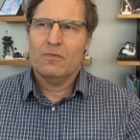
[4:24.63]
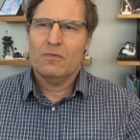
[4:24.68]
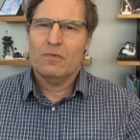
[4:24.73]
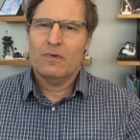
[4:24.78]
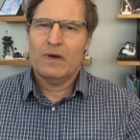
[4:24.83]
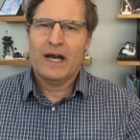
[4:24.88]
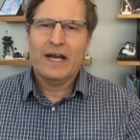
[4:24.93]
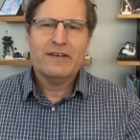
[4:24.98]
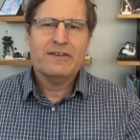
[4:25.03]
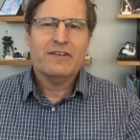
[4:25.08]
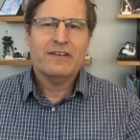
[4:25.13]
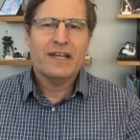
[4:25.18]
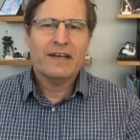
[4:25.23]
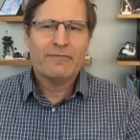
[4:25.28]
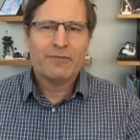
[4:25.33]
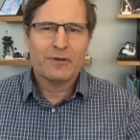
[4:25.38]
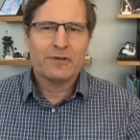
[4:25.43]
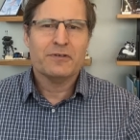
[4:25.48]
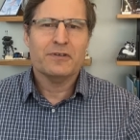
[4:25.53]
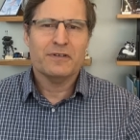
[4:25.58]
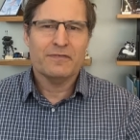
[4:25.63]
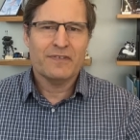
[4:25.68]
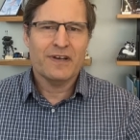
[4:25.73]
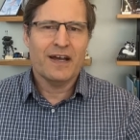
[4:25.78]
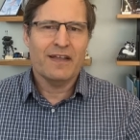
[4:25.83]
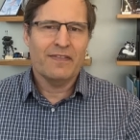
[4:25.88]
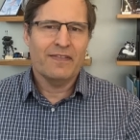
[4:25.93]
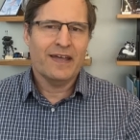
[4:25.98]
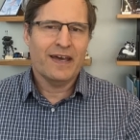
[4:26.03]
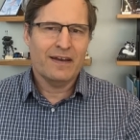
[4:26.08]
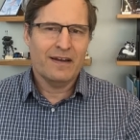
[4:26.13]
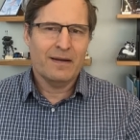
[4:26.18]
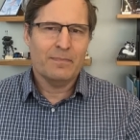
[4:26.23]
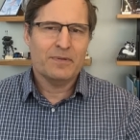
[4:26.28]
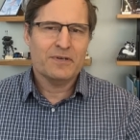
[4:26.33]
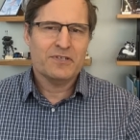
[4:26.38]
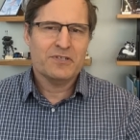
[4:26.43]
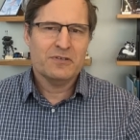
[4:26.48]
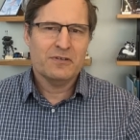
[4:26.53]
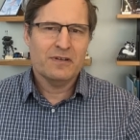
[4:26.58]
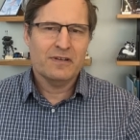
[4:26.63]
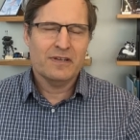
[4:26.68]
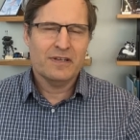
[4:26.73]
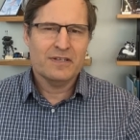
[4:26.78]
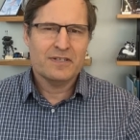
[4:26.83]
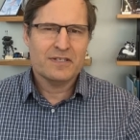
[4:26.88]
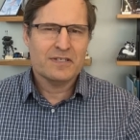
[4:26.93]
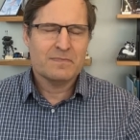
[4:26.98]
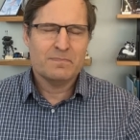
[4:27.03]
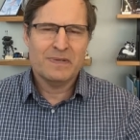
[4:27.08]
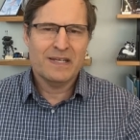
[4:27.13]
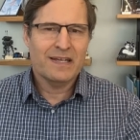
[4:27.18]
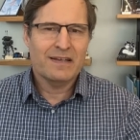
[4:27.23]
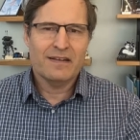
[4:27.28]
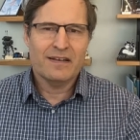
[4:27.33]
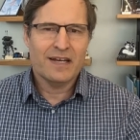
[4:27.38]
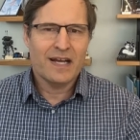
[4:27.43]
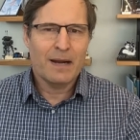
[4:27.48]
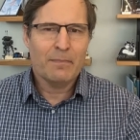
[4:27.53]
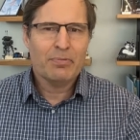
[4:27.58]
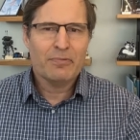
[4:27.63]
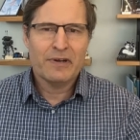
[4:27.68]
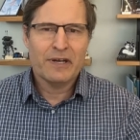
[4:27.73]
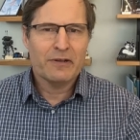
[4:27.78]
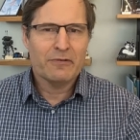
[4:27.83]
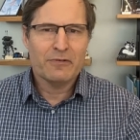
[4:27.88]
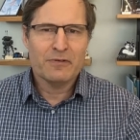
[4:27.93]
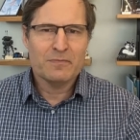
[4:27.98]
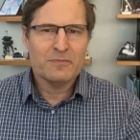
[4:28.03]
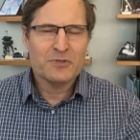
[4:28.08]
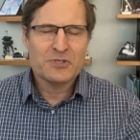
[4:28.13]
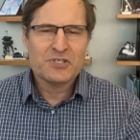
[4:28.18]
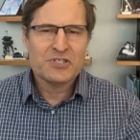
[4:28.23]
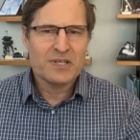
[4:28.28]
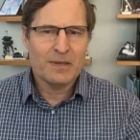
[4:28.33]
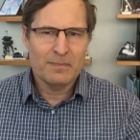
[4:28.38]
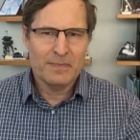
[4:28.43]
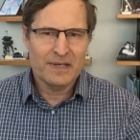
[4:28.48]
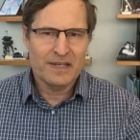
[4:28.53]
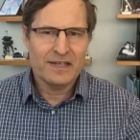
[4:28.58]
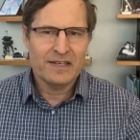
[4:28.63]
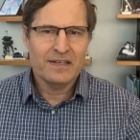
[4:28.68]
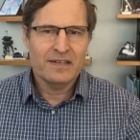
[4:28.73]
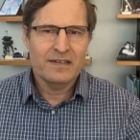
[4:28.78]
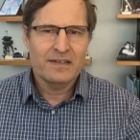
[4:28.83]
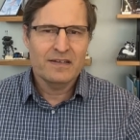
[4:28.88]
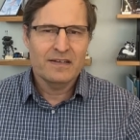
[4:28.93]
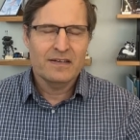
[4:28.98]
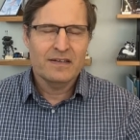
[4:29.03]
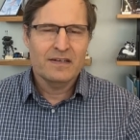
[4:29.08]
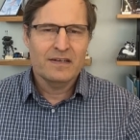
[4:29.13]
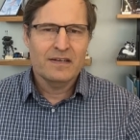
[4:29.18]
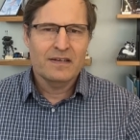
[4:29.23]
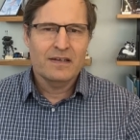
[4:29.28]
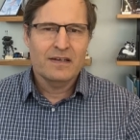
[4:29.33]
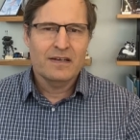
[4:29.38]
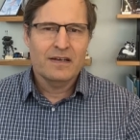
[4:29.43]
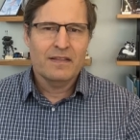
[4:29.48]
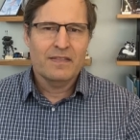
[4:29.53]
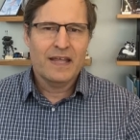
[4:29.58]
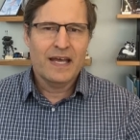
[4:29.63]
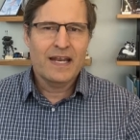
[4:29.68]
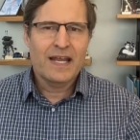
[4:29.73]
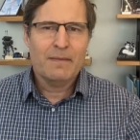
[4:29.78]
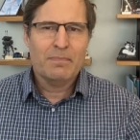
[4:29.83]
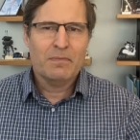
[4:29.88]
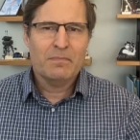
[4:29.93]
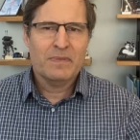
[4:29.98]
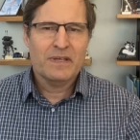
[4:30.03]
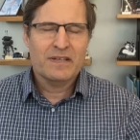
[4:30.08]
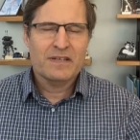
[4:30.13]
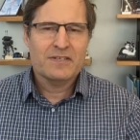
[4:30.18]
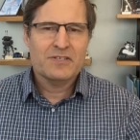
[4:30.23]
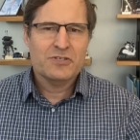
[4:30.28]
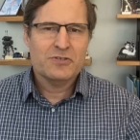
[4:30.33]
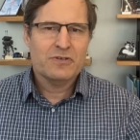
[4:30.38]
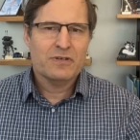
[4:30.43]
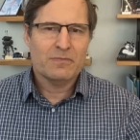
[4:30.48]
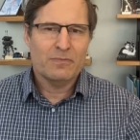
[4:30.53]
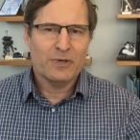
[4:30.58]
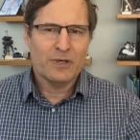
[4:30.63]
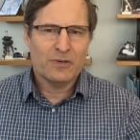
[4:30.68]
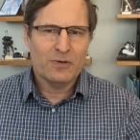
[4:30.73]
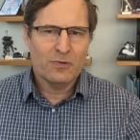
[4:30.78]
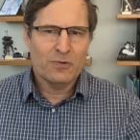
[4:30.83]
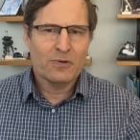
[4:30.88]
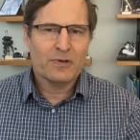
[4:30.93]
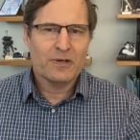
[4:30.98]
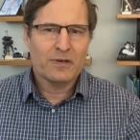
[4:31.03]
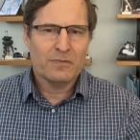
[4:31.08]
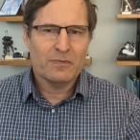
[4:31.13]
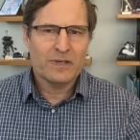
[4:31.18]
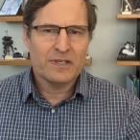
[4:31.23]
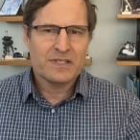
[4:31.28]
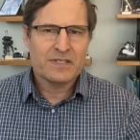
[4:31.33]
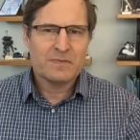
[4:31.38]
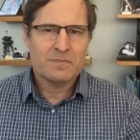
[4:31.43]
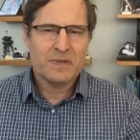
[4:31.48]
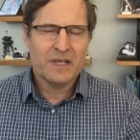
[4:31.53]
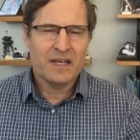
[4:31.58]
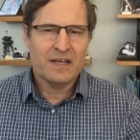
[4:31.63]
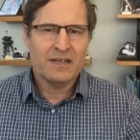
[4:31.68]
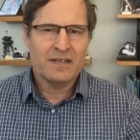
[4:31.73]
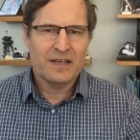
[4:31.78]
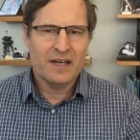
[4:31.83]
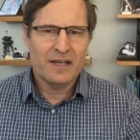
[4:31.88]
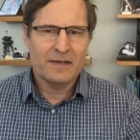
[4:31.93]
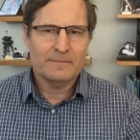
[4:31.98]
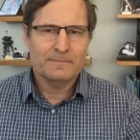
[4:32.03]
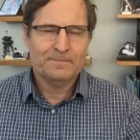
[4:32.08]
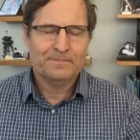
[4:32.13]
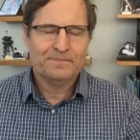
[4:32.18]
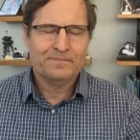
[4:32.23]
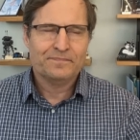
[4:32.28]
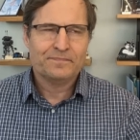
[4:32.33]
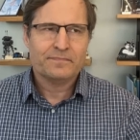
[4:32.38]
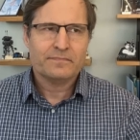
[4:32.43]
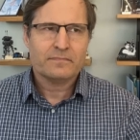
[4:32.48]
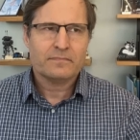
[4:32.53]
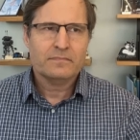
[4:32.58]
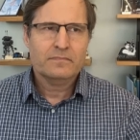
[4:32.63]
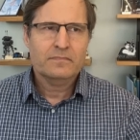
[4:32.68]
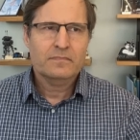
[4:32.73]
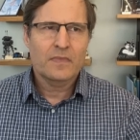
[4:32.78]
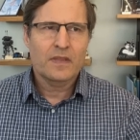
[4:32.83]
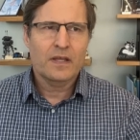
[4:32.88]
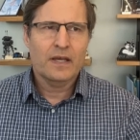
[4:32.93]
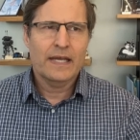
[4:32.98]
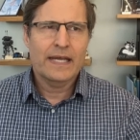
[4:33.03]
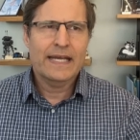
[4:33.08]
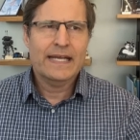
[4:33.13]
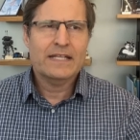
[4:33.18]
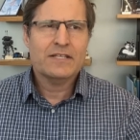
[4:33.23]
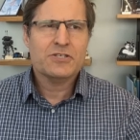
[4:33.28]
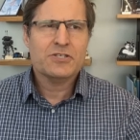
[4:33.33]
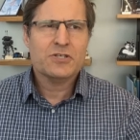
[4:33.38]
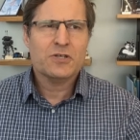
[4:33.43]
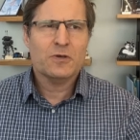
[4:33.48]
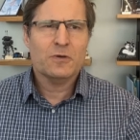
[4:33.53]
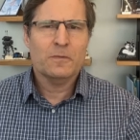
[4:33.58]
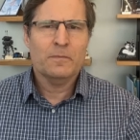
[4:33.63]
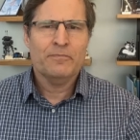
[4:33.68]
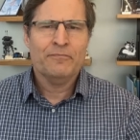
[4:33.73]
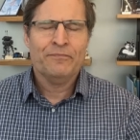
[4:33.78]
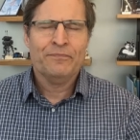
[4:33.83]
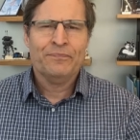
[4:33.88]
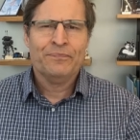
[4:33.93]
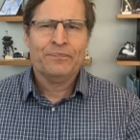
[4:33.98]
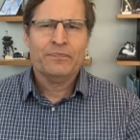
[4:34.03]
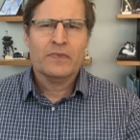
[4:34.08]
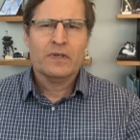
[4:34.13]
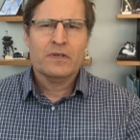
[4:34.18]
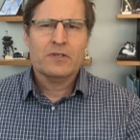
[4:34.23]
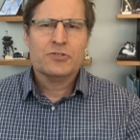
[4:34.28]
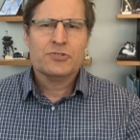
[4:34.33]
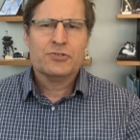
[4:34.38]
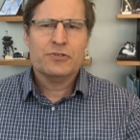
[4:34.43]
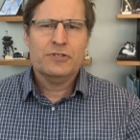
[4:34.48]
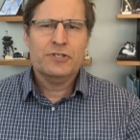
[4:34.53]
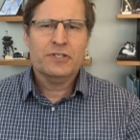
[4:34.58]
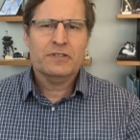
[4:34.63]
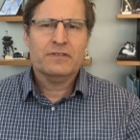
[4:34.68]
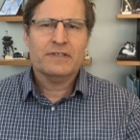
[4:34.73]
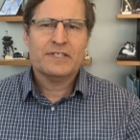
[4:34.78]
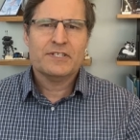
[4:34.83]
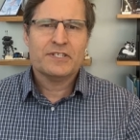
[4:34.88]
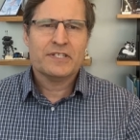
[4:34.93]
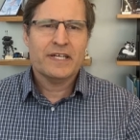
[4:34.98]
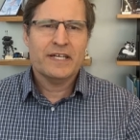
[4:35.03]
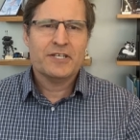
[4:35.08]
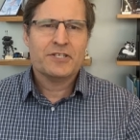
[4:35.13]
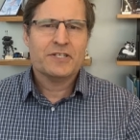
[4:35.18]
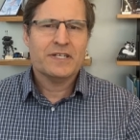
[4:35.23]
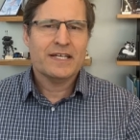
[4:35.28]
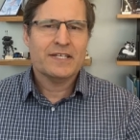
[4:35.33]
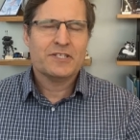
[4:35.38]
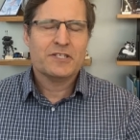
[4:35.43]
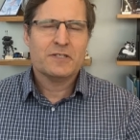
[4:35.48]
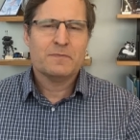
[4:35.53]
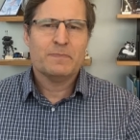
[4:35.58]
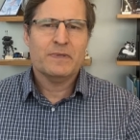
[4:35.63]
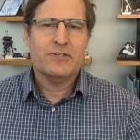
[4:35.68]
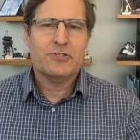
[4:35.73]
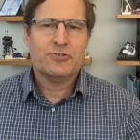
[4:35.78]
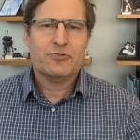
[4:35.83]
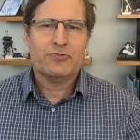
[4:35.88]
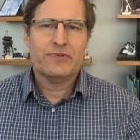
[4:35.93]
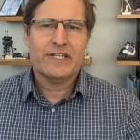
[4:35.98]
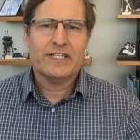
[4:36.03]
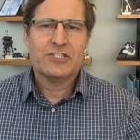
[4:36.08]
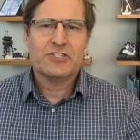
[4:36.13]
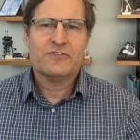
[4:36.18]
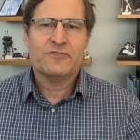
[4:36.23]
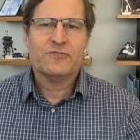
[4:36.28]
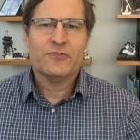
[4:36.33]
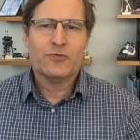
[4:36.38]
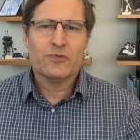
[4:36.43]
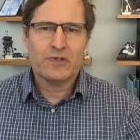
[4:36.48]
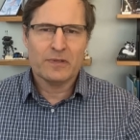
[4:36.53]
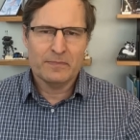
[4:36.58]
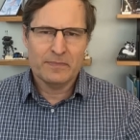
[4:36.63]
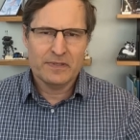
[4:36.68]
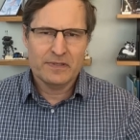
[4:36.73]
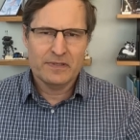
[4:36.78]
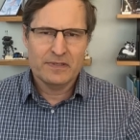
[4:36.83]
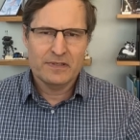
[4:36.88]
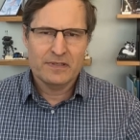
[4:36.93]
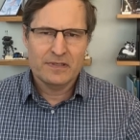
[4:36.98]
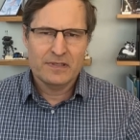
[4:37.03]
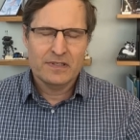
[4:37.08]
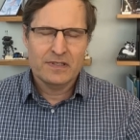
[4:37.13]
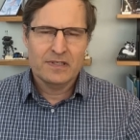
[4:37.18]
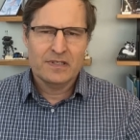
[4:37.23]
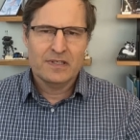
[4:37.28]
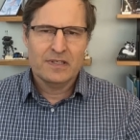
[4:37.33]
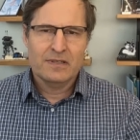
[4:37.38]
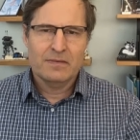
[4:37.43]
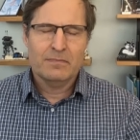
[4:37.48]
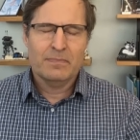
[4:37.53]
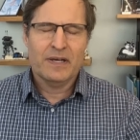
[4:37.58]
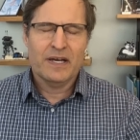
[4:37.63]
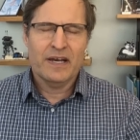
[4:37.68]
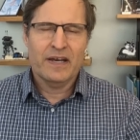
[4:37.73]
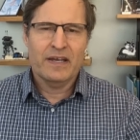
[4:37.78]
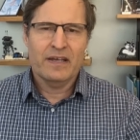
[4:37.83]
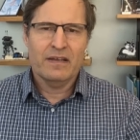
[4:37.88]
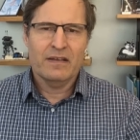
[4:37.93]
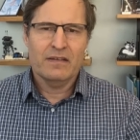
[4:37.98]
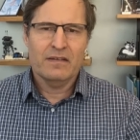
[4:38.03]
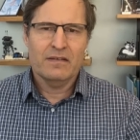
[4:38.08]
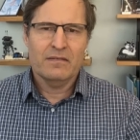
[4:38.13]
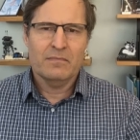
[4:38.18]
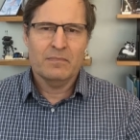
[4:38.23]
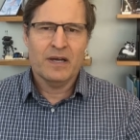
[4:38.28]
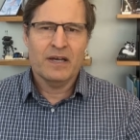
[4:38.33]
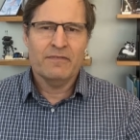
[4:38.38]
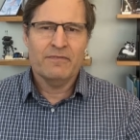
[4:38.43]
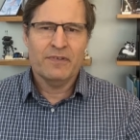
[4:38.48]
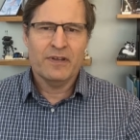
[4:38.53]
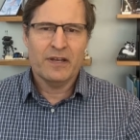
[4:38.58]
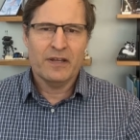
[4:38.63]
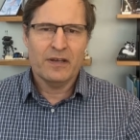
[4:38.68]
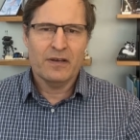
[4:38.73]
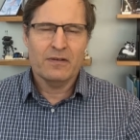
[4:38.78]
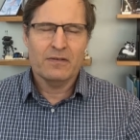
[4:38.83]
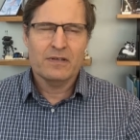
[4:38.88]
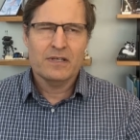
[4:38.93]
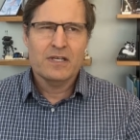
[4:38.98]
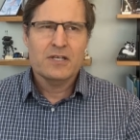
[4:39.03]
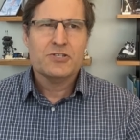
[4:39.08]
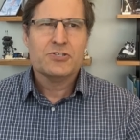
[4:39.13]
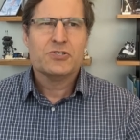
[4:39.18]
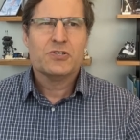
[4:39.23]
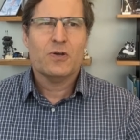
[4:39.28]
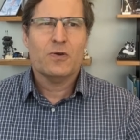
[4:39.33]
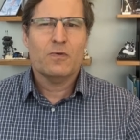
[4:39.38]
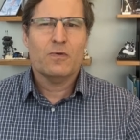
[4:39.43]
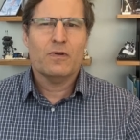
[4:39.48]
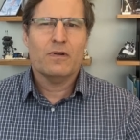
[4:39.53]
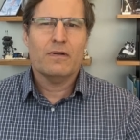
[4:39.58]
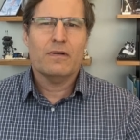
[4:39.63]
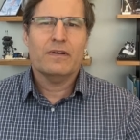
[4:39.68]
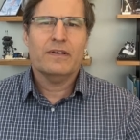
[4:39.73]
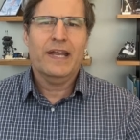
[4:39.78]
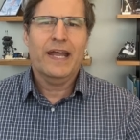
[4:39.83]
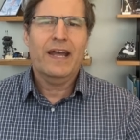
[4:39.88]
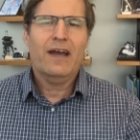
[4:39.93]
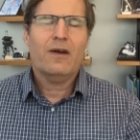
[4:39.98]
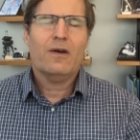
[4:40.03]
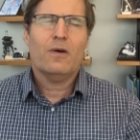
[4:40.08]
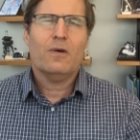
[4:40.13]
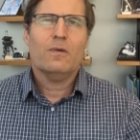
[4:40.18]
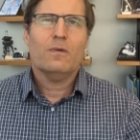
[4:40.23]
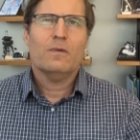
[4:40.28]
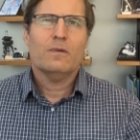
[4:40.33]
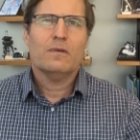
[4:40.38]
I never could have gotten that opportunity just being in an operating room with somebody. That happened because you could record what is being done. And so surgical education has just been transformed by video. So now,